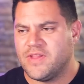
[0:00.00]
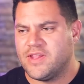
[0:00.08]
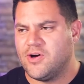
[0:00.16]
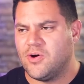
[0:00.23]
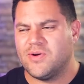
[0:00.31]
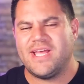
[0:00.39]

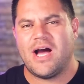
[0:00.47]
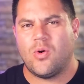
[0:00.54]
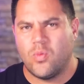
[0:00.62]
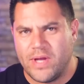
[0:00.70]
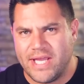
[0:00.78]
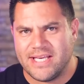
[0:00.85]

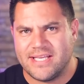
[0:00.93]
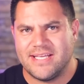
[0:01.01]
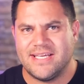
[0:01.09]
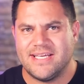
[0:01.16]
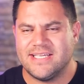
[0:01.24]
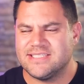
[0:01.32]
Wheat
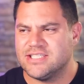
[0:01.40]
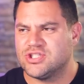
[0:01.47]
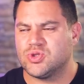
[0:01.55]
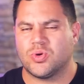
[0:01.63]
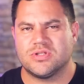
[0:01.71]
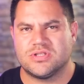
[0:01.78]
is in
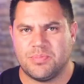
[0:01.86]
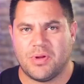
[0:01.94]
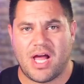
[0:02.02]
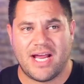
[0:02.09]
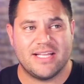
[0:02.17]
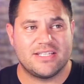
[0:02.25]
short
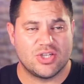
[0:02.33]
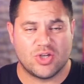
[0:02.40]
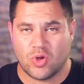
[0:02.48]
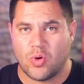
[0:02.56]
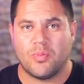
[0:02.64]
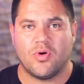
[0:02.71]
supply. It's a
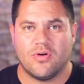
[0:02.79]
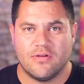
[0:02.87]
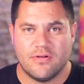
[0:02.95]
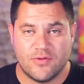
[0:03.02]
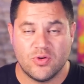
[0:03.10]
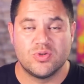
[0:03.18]

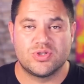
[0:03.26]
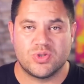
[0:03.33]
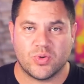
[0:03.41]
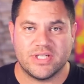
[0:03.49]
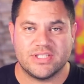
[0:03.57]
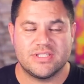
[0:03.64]
global food
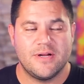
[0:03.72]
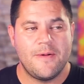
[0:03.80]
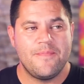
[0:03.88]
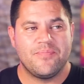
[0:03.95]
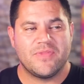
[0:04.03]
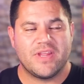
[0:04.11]
shortage.
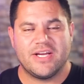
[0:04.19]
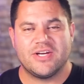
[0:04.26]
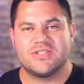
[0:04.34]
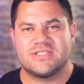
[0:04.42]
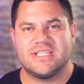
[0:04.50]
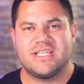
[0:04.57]

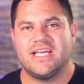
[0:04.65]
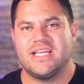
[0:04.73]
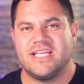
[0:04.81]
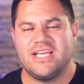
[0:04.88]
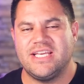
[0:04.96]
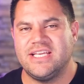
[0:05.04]
Here's the
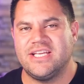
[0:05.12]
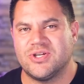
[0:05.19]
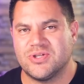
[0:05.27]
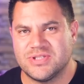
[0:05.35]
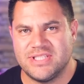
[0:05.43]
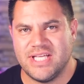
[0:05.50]
thing that you need to
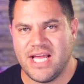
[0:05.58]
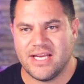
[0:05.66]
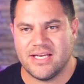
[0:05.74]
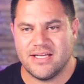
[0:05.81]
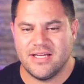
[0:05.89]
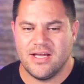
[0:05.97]

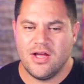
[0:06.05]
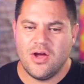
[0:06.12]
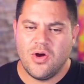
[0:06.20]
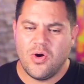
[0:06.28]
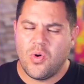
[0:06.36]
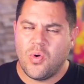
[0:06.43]
understand.
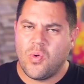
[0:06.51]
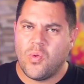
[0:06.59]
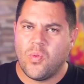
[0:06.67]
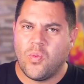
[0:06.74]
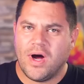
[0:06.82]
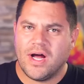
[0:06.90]

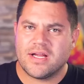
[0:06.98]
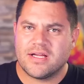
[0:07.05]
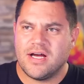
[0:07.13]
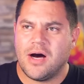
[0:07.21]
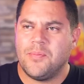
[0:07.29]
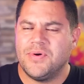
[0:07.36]
What
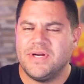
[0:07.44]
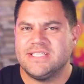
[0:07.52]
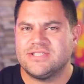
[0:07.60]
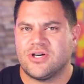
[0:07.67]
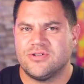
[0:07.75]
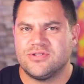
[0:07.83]

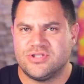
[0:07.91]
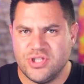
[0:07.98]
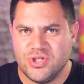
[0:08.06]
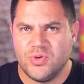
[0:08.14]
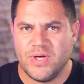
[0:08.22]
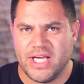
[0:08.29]
companies are
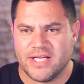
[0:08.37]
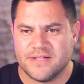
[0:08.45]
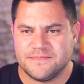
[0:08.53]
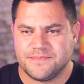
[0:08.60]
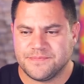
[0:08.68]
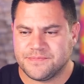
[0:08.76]

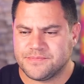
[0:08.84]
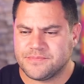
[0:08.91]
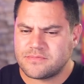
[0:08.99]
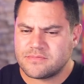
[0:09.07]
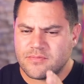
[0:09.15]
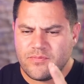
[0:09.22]
doing,
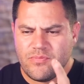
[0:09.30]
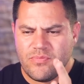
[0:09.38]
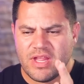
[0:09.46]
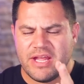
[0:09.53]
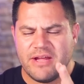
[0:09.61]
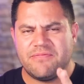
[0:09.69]

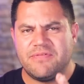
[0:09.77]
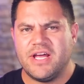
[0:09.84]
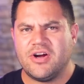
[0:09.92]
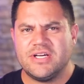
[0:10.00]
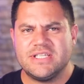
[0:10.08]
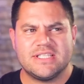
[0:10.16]
if
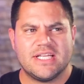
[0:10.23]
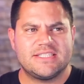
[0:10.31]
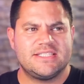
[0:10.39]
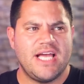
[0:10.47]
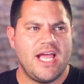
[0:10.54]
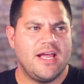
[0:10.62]
there is,
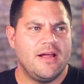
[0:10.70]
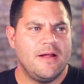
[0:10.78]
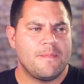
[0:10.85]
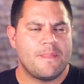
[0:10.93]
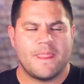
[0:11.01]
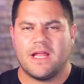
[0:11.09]
let's say,
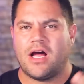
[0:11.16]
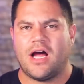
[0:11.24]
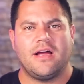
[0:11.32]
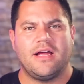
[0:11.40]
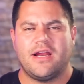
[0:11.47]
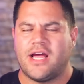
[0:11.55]

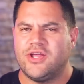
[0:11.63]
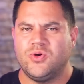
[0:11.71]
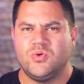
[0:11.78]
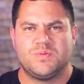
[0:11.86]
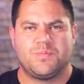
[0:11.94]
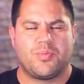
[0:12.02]
and I
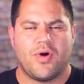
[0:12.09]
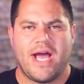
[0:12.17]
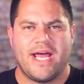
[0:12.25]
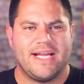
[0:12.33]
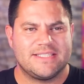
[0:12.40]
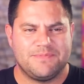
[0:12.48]
use
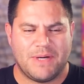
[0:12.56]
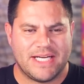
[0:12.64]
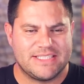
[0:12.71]
bread as my